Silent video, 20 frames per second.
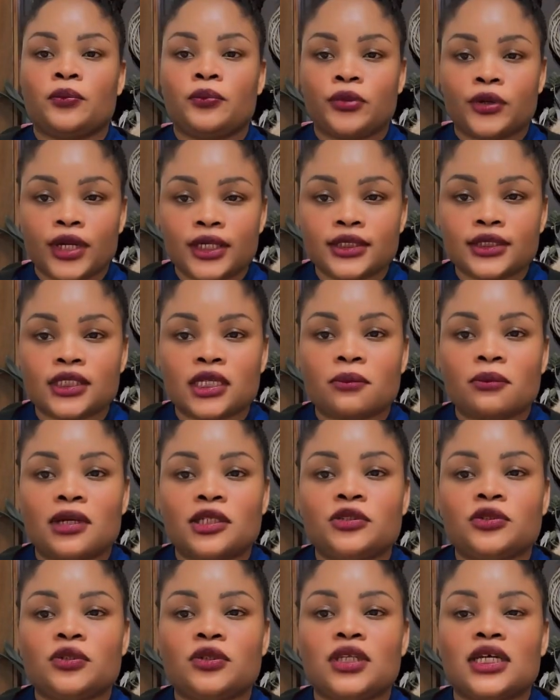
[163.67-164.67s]
Point number
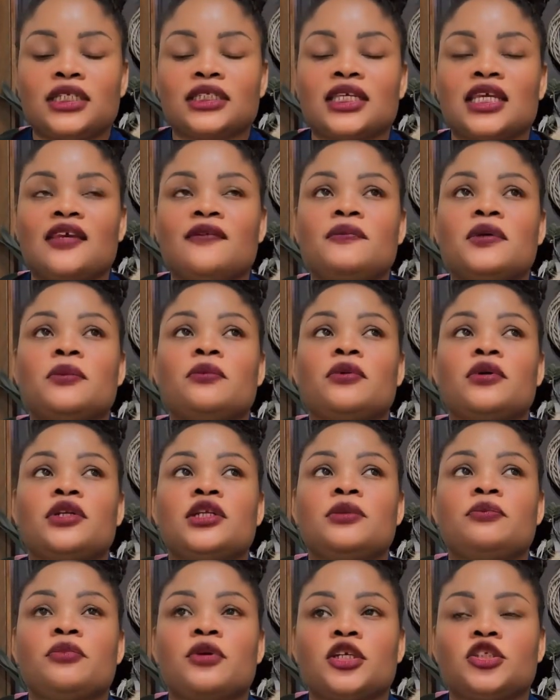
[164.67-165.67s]
two that gives people
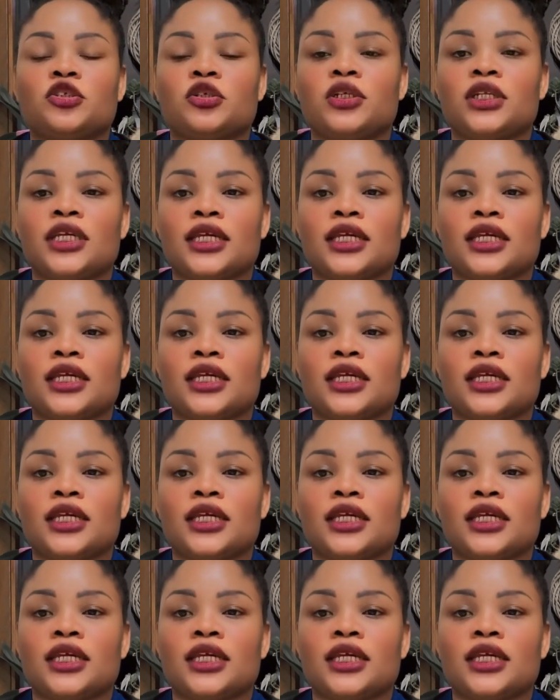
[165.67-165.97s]
depression